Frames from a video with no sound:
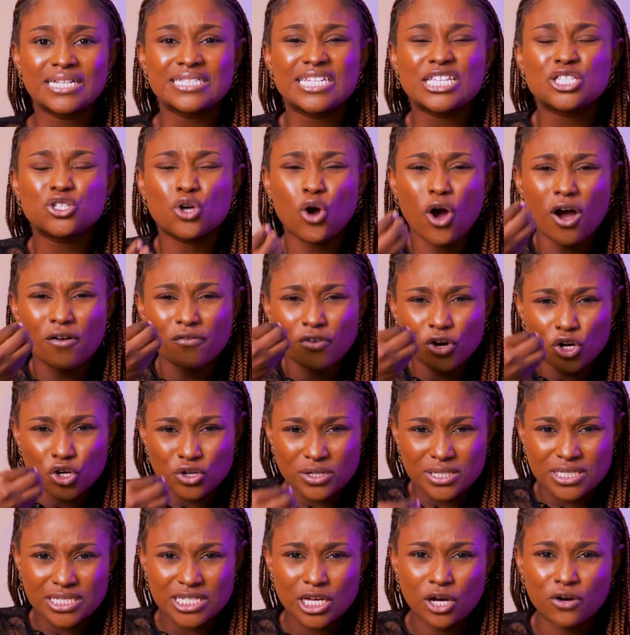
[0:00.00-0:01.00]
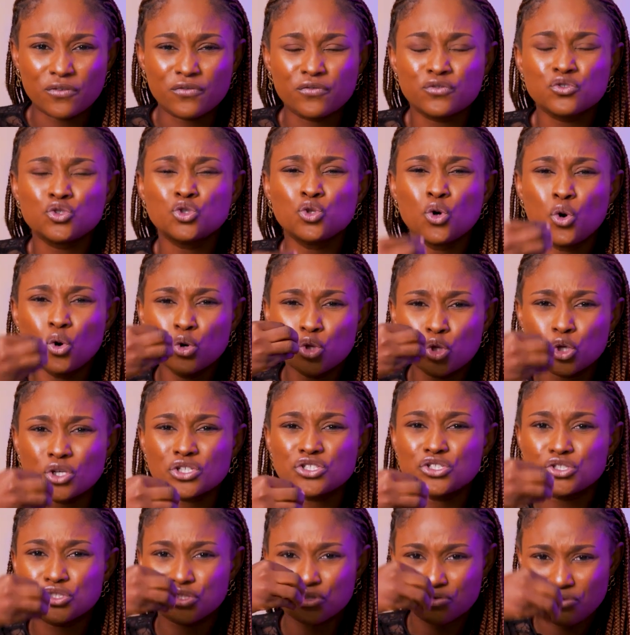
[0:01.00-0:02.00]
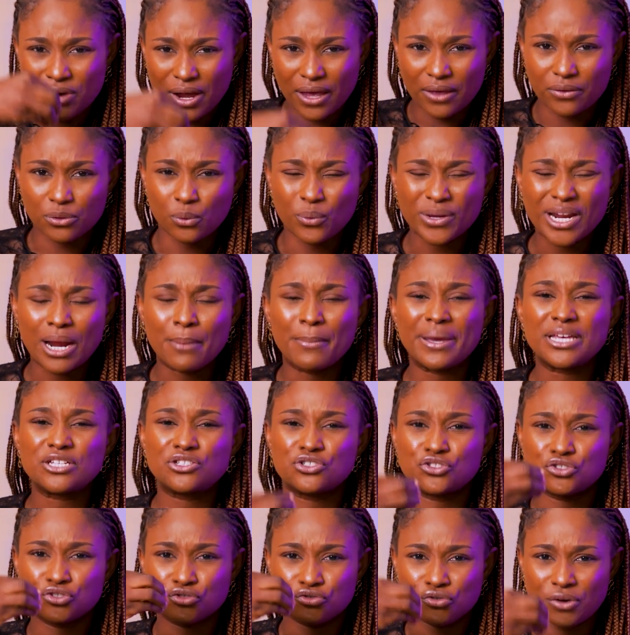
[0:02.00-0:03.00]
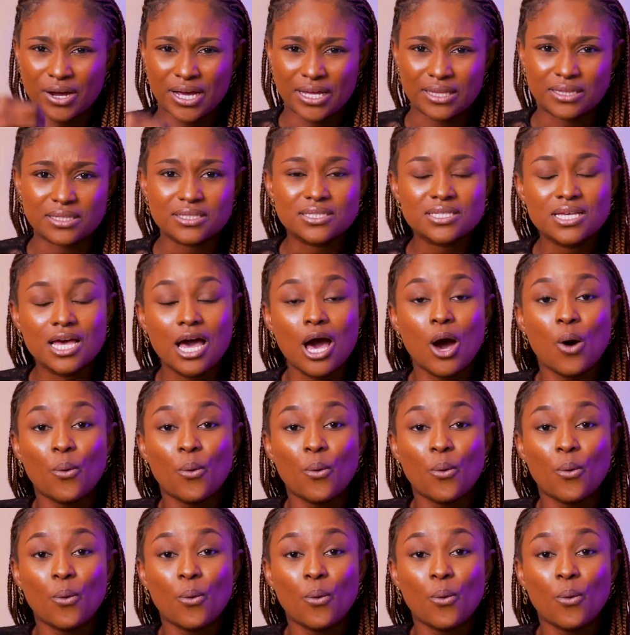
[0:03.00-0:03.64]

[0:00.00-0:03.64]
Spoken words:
Discover yourself. Know your strength. What are my strengths?